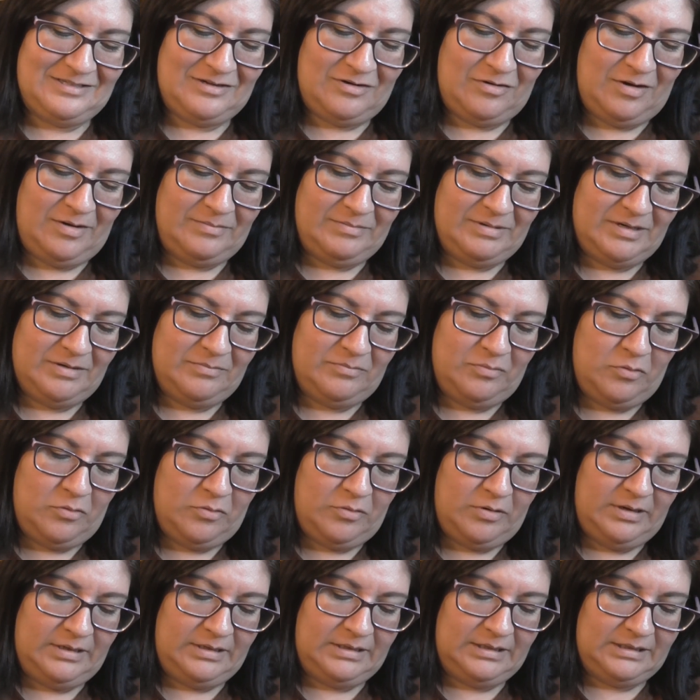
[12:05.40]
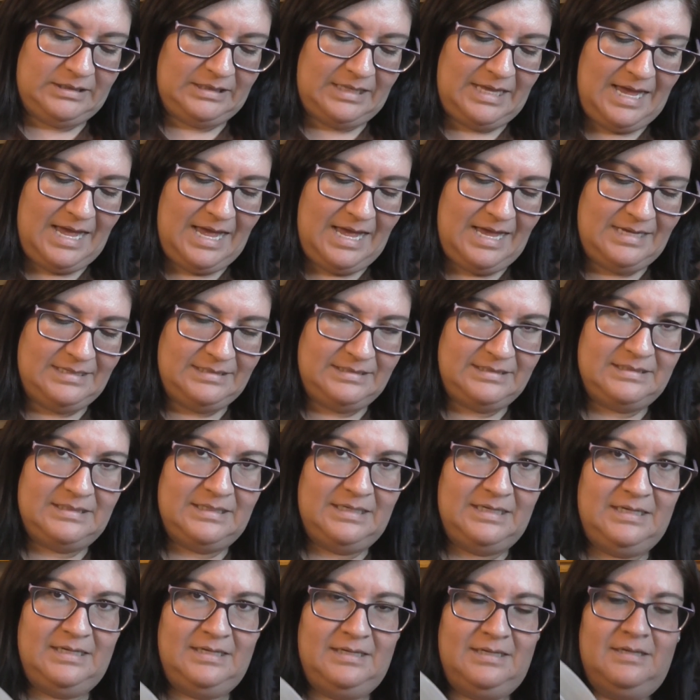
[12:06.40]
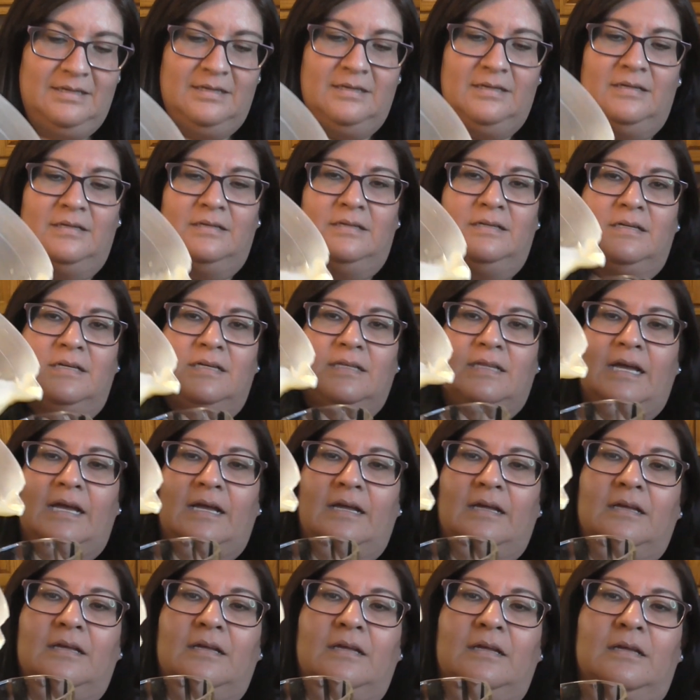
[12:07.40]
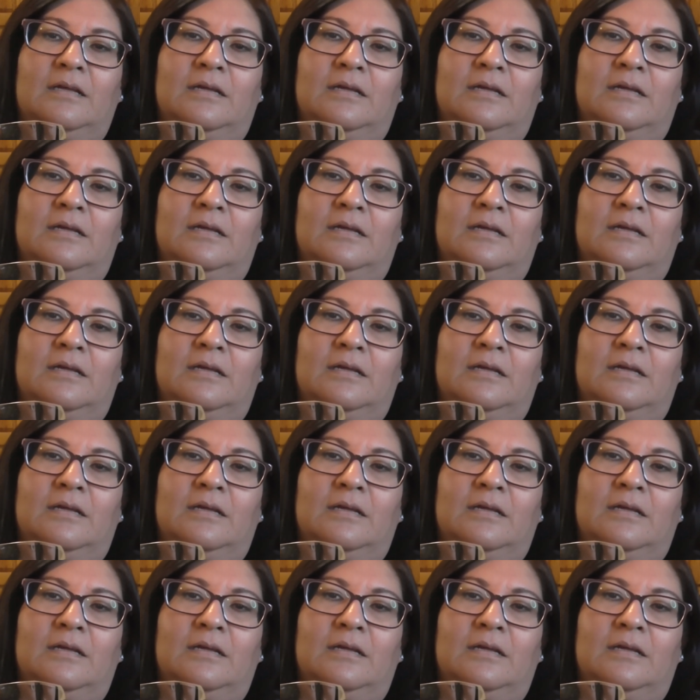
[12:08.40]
so I'm going to pour it in a glass. Look at that.